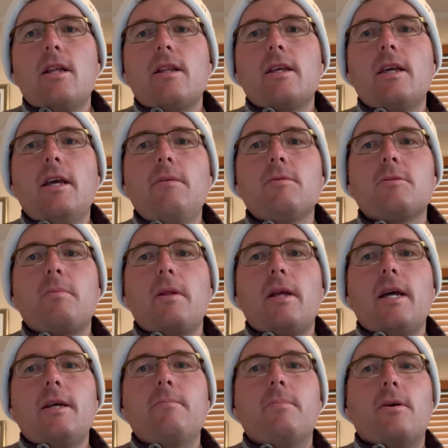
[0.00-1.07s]
The game was
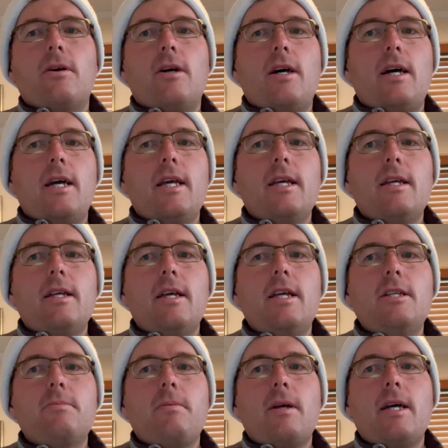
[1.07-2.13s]
played by
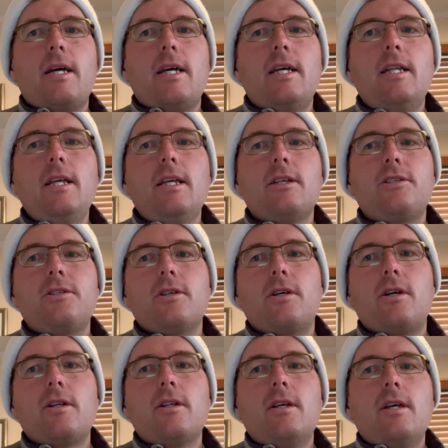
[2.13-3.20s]
each player hitting a
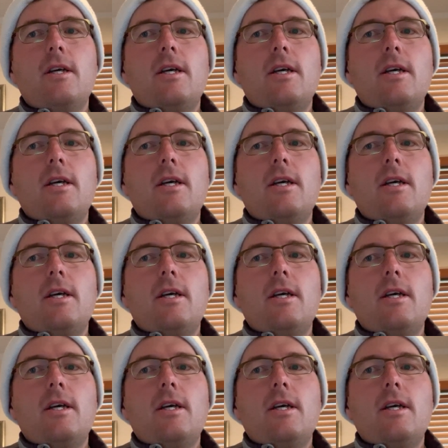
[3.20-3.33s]
shot